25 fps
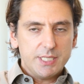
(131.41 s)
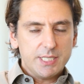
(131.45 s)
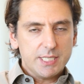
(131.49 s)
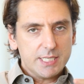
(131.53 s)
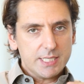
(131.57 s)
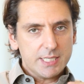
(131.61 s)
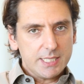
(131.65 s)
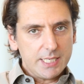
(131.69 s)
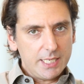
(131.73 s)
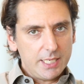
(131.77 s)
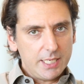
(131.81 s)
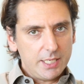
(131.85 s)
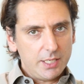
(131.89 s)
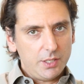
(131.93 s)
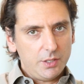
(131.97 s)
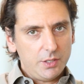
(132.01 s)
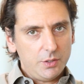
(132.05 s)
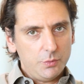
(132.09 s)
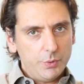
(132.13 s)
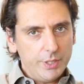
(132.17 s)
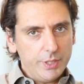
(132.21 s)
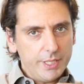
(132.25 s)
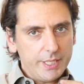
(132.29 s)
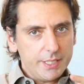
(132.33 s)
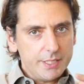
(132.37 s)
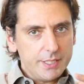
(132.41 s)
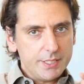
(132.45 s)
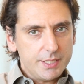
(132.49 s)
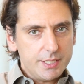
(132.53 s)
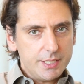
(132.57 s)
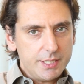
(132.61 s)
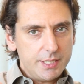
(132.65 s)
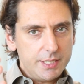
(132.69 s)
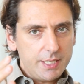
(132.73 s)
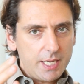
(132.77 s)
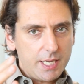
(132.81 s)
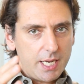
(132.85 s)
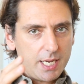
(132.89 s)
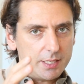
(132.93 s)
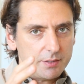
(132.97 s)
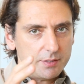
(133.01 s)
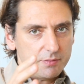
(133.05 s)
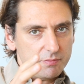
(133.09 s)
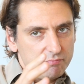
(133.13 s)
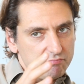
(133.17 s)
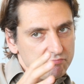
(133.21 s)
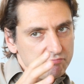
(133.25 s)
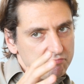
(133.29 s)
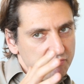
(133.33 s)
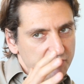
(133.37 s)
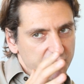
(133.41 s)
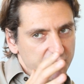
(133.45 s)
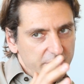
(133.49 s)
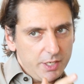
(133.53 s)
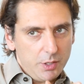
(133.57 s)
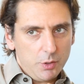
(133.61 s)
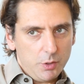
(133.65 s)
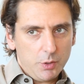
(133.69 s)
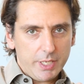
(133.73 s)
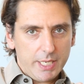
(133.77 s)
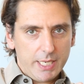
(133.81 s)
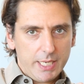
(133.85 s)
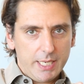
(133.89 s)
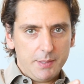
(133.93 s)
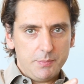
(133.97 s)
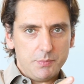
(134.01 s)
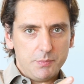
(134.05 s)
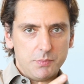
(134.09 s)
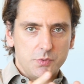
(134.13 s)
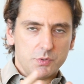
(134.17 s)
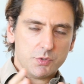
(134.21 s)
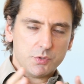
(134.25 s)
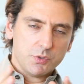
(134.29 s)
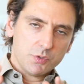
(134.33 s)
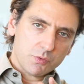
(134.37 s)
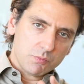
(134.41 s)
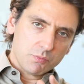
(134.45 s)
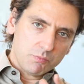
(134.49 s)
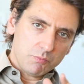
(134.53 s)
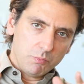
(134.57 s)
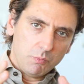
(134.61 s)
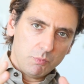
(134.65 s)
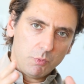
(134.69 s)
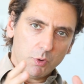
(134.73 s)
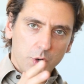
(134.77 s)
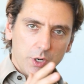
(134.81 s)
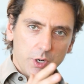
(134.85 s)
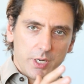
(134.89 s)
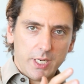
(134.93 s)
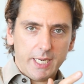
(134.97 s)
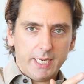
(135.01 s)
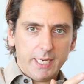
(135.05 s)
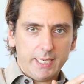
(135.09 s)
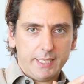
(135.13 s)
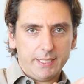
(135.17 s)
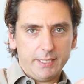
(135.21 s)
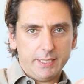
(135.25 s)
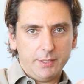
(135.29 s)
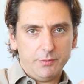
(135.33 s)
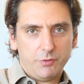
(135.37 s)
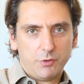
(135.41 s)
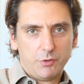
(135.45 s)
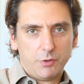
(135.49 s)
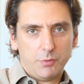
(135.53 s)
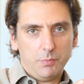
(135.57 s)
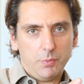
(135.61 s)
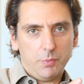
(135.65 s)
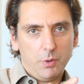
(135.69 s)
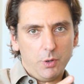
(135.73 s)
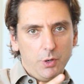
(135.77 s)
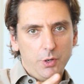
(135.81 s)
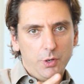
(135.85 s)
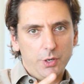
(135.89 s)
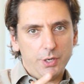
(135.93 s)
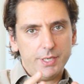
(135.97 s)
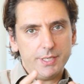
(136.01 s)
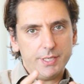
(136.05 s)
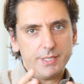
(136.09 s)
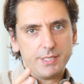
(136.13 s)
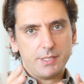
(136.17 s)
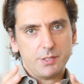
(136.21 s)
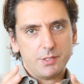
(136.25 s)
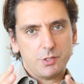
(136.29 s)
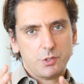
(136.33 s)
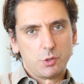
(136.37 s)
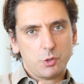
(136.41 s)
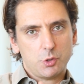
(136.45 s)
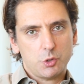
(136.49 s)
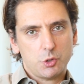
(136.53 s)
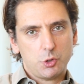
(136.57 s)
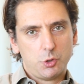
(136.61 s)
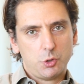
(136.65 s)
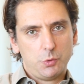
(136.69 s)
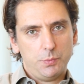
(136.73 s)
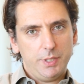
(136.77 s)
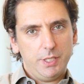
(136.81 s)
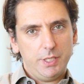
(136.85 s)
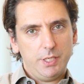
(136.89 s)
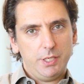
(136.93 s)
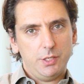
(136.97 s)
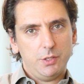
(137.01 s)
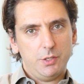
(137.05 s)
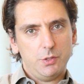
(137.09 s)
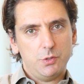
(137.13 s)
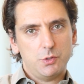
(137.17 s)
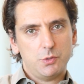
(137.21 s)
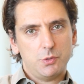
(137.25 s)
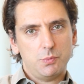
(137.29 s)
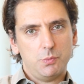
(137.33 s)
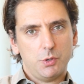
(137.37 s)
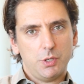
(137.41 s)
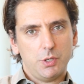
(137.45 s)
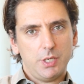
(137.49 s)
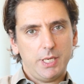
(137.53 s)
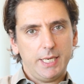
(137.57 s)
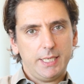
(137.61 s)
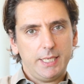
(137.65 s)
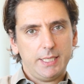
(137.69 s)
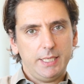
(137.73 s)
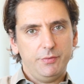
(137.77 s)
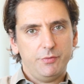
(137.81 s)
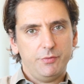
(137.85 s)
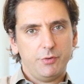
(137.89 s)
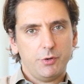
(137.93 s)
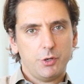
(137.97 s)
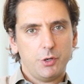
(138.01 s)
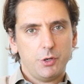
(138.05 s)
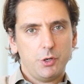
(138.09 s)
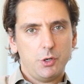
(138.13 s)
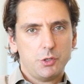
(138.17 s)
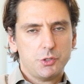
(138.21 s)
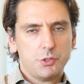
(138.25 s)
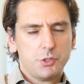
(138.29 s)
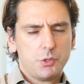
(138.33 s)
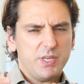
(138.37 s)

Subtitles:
Still, we can see that video games more likely for boys and social media use more likely for girls.